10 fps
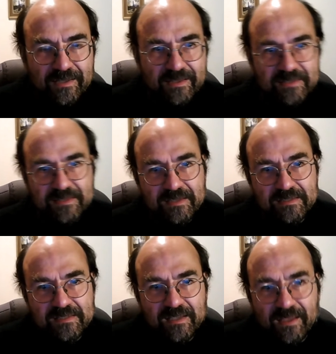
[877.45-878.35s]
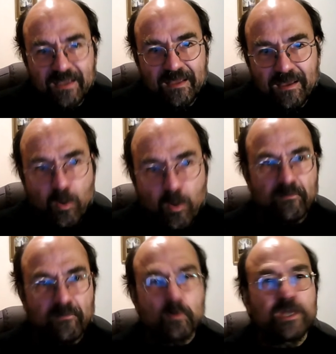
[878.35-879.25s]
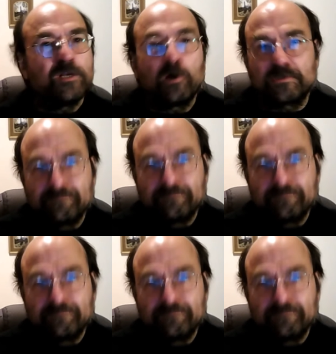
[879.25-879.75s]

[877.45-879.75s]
is whatever we're not.